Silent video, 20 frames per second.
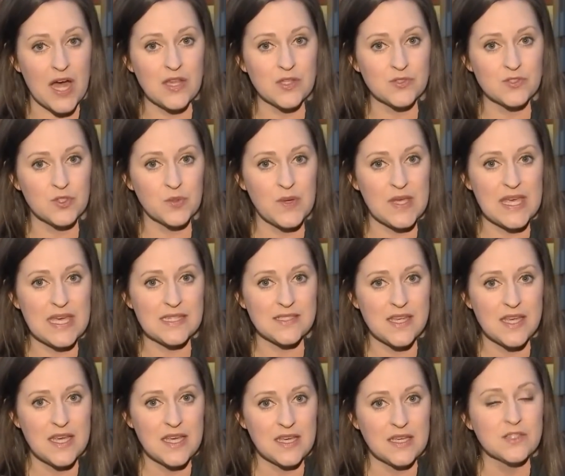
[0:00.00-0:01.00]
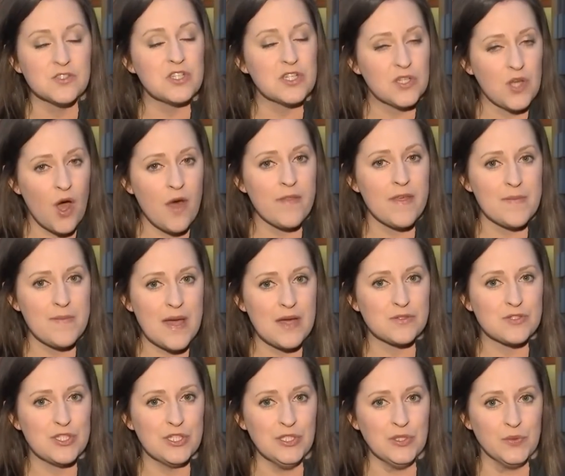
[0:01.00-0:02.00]
color doing it, she'd call them
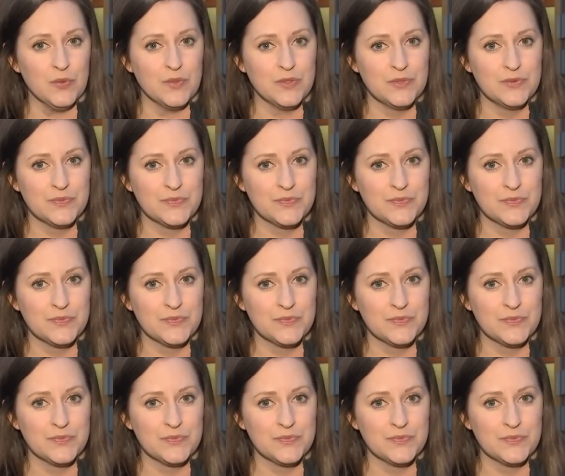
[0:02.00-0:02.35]
out too.